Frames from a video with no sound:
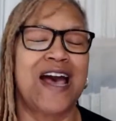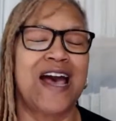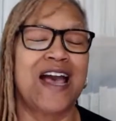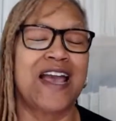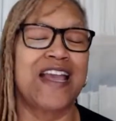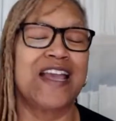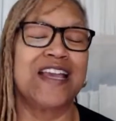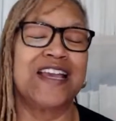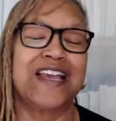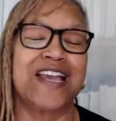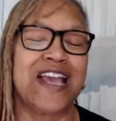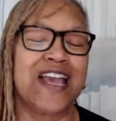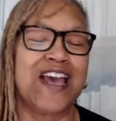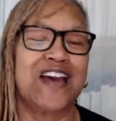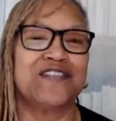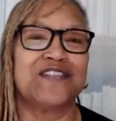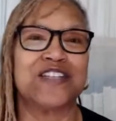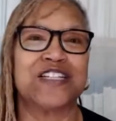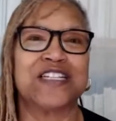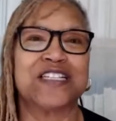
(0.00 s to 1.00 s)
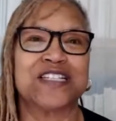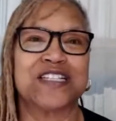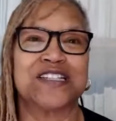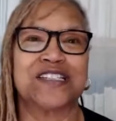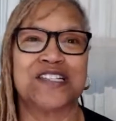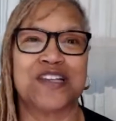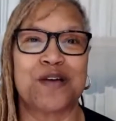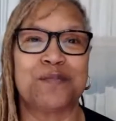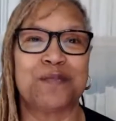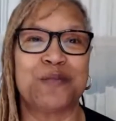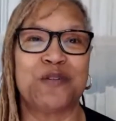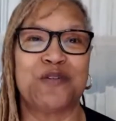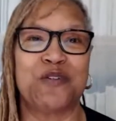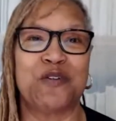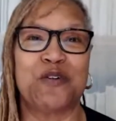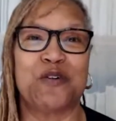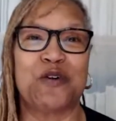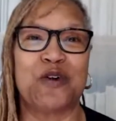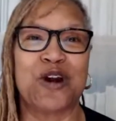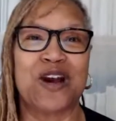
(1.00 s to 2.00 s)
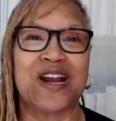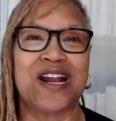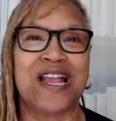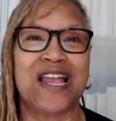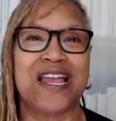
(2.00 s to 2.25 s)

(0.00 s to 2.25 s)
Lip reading: I have looked this up before